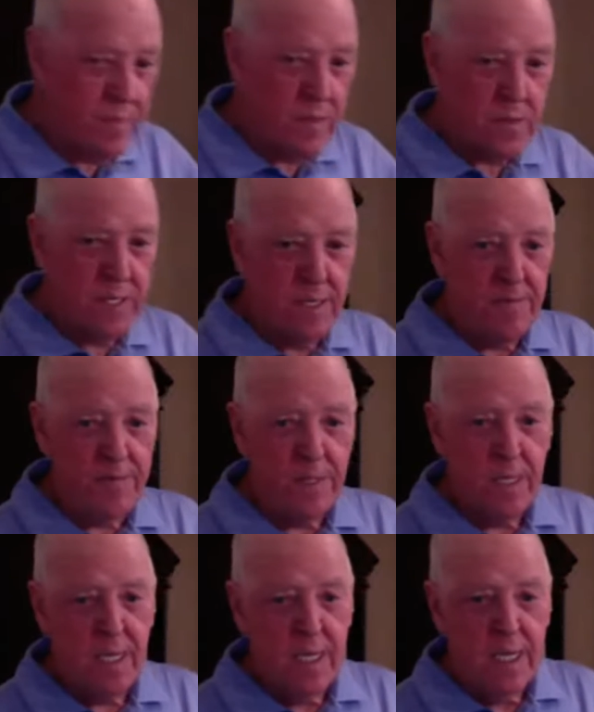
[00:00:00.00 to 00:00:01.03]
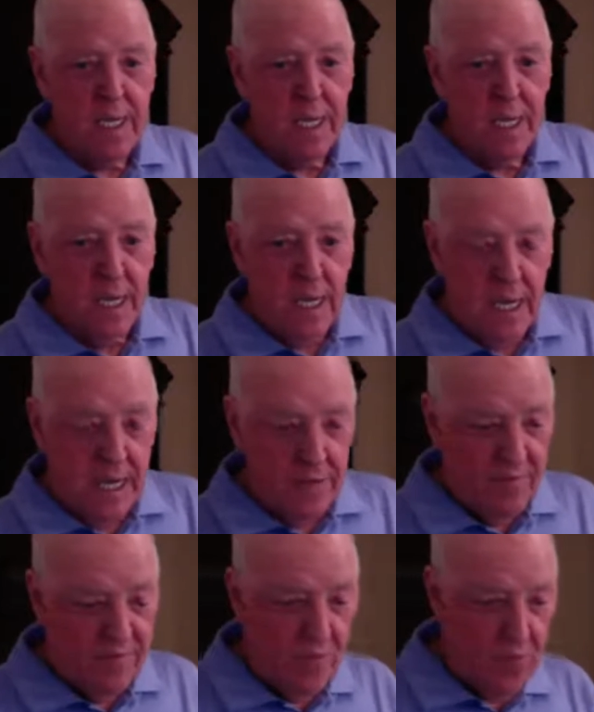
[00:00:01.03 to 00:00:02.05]
okay? And
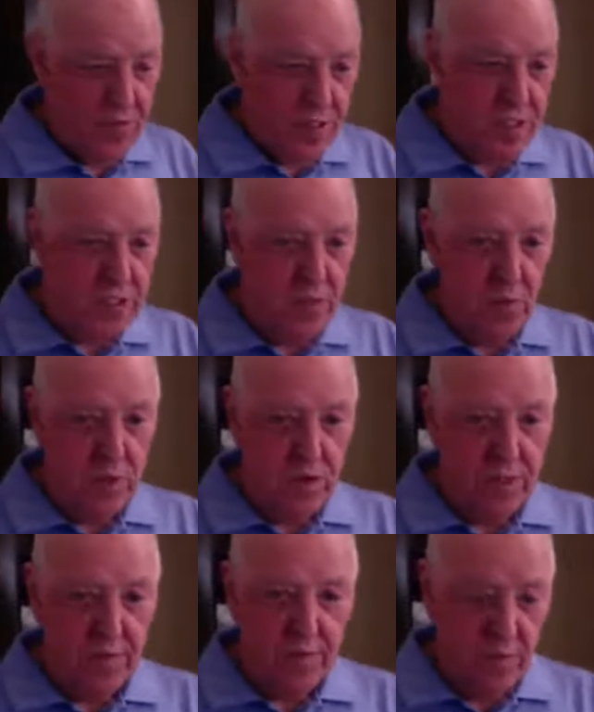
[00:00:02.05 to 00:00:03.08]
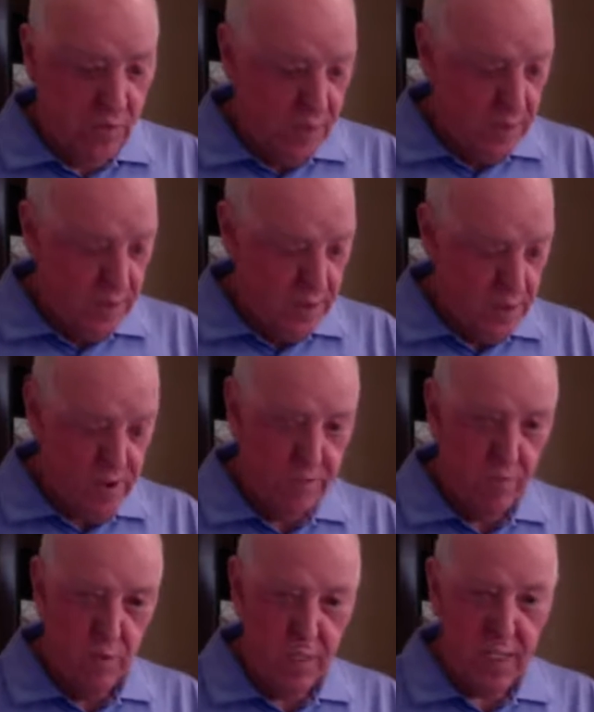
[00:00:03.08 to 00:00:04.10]
the four things that we're looking for is
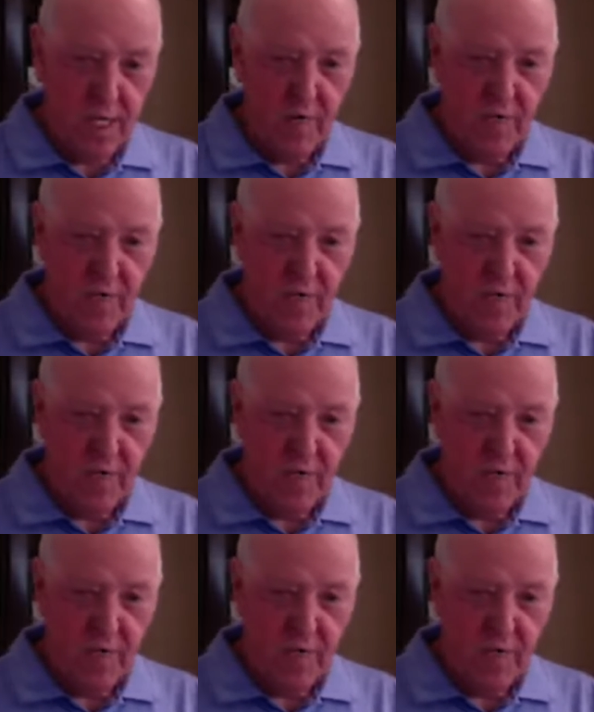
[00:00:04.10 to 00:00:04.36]
what kind